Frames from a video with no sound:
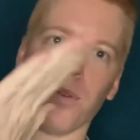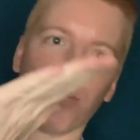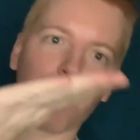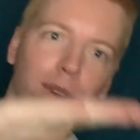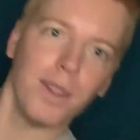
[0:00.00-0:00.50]

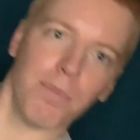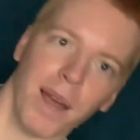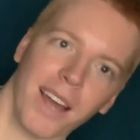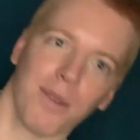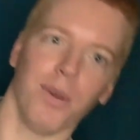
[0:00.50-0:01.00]
and the
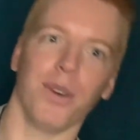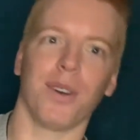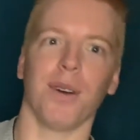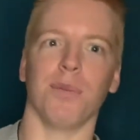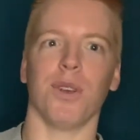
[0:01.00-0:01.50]
back wheel
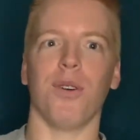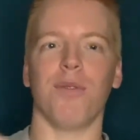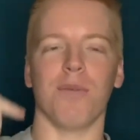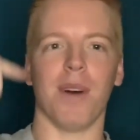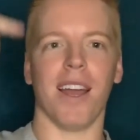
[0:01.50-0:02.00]
comes over
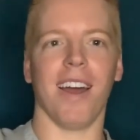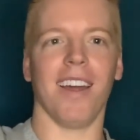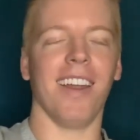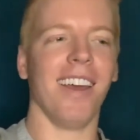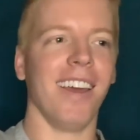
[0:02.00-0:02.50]
my head,
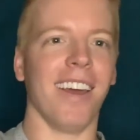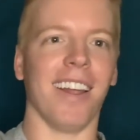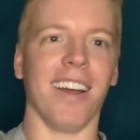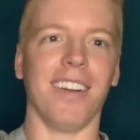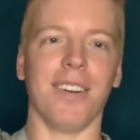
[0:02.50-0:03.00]
and I
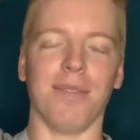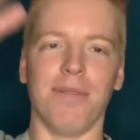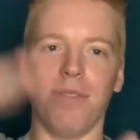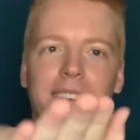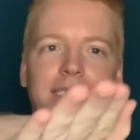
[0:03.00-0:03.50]
end up
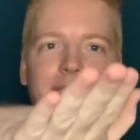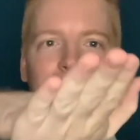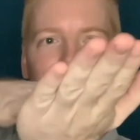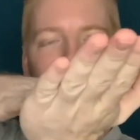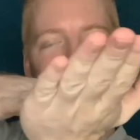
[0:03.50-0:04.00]
face
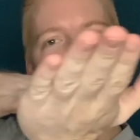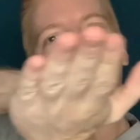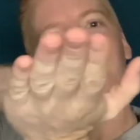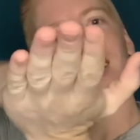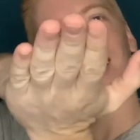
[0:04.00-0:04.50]
first.
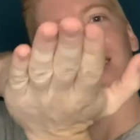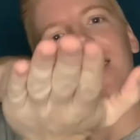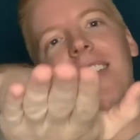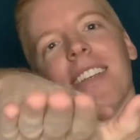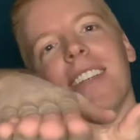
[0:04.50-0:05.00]
I
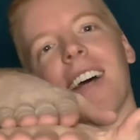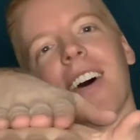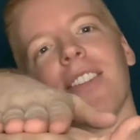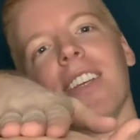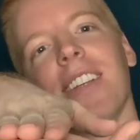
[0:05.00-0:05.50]
slid down
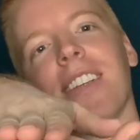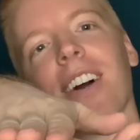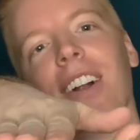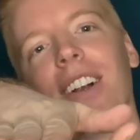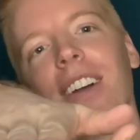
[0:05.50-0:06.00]
the
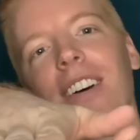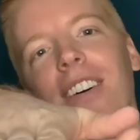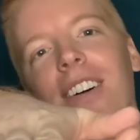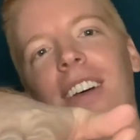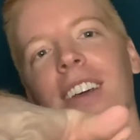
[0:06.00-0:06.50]
entire hill,
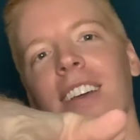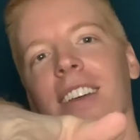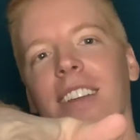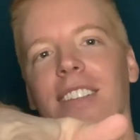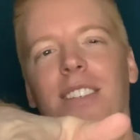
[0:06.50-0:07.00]

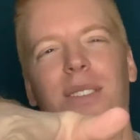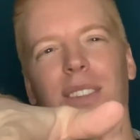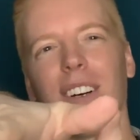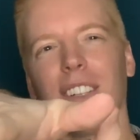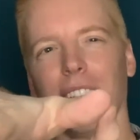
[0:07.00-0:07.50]
and
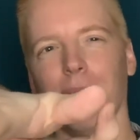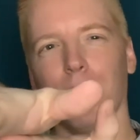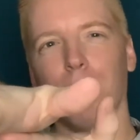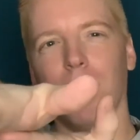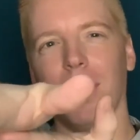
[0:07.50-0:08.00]
luckily it was
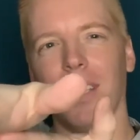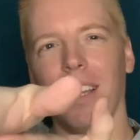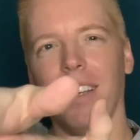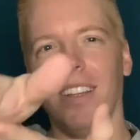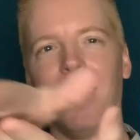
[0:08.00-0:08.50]
pretty
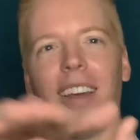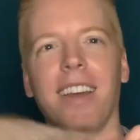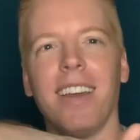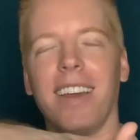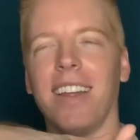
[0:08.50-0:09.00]
sandy,
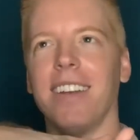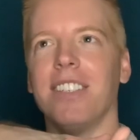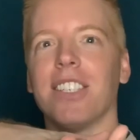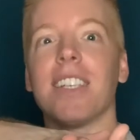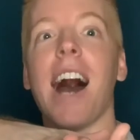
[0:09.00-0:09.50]
and
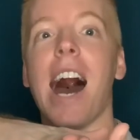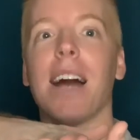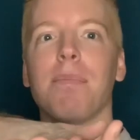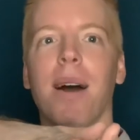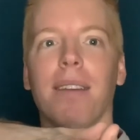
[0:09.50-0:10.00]
just on
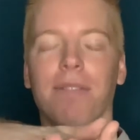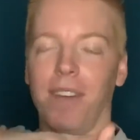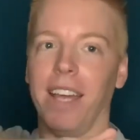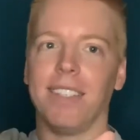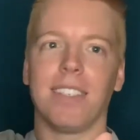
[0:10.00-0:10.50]
my
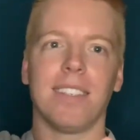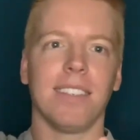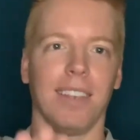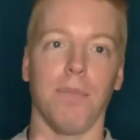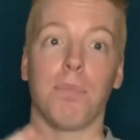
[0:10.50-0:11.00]
face,
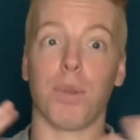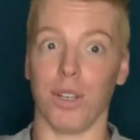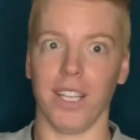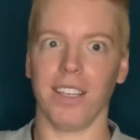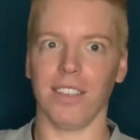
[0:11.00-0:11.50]

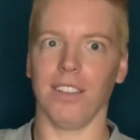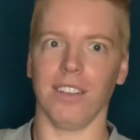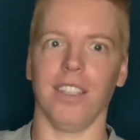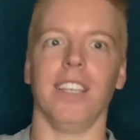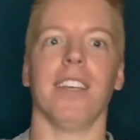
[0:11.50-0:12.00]

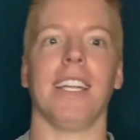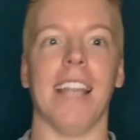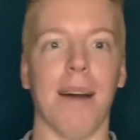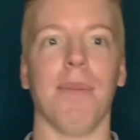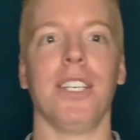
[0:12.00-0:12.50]
particularly like
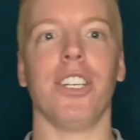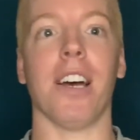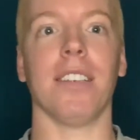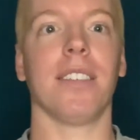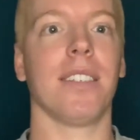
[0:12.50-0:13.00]
not my
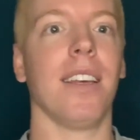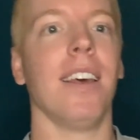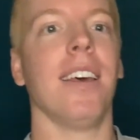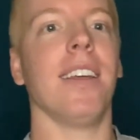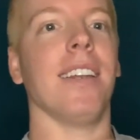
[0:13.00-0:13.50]
chest,
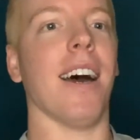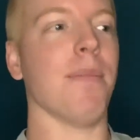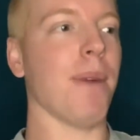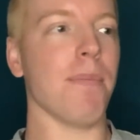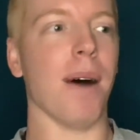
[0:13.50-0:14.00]
not
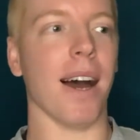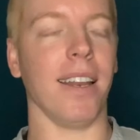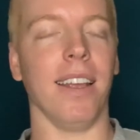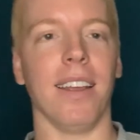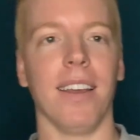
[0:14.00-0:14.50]
my
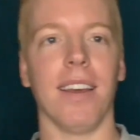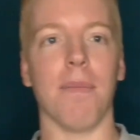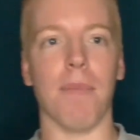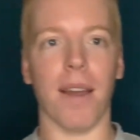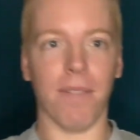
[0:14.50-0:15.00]
body,
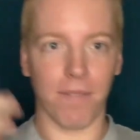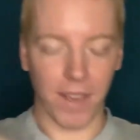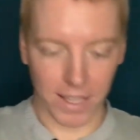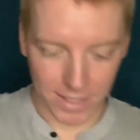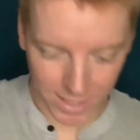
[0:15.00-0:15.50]
my
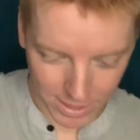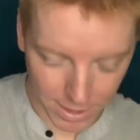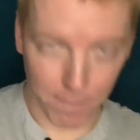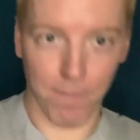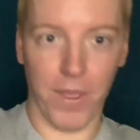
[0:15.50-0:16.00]
face. Like the
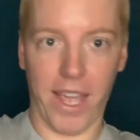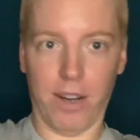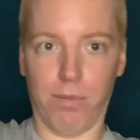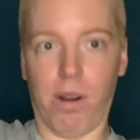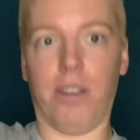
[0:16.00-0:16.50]

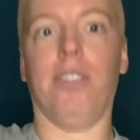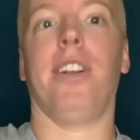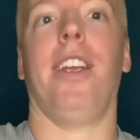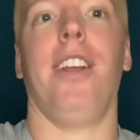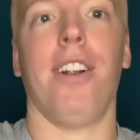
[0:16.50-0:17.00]
handlebars are
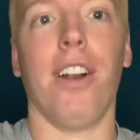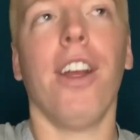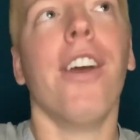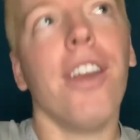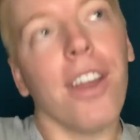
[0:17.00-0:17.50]
here,
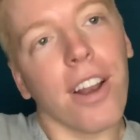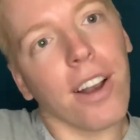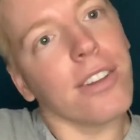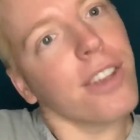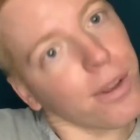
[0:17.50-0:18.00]
and
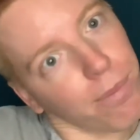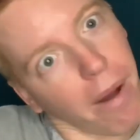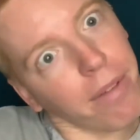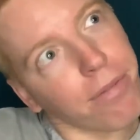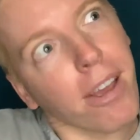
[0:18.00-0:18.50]
it's like my
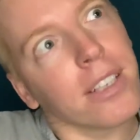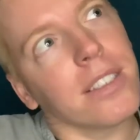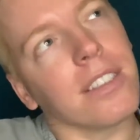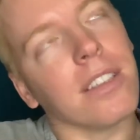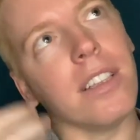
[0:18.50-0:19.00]
face
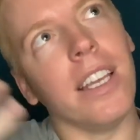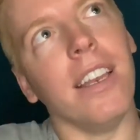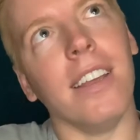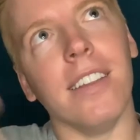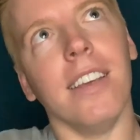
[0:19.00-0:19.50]
is
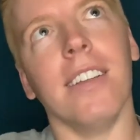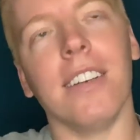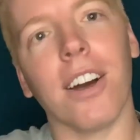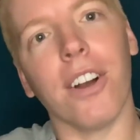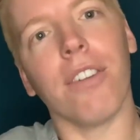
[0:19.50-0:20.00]
leading the
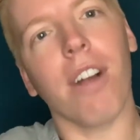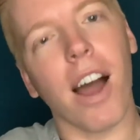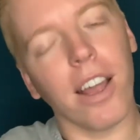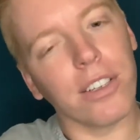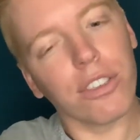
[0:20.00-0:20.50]
entire ride.
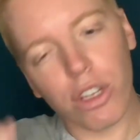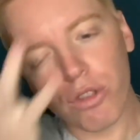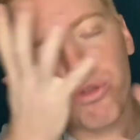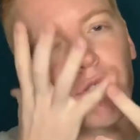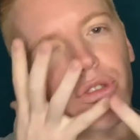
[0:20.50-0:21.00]
It's just like,
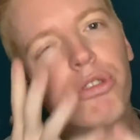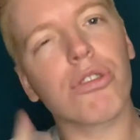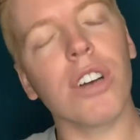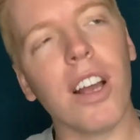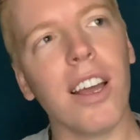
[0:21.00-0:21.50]

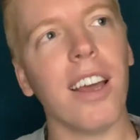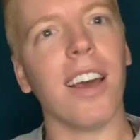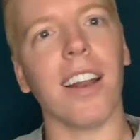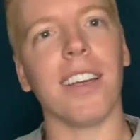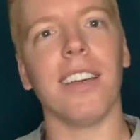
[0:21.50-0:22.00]
and
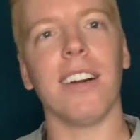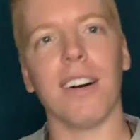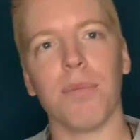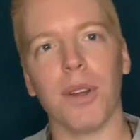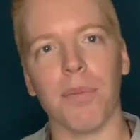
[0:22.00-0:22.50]
I get up,
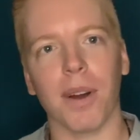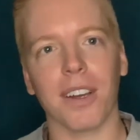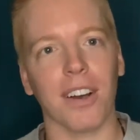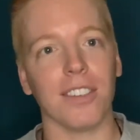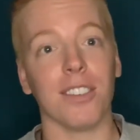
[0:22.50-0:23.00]
and my
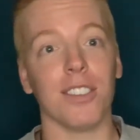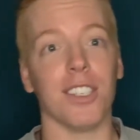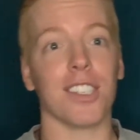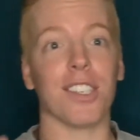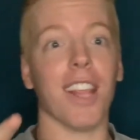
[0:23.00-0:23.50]
cousin's
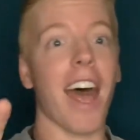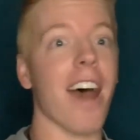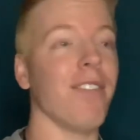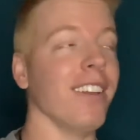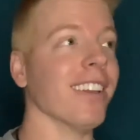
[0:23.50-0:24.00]
just
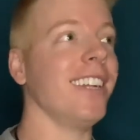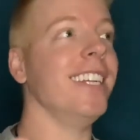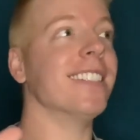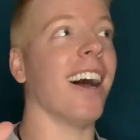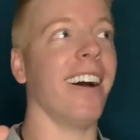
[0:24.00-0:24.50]
laughing. Like he's
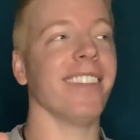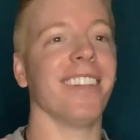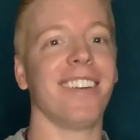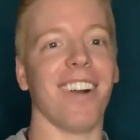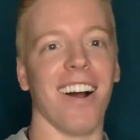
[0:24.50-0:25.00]
on the
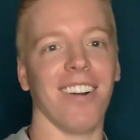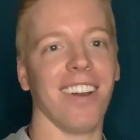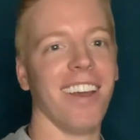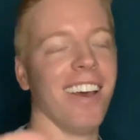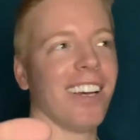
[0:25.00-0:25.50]
ground,
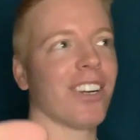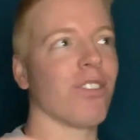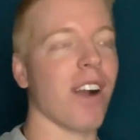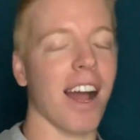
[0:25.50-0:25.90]
cry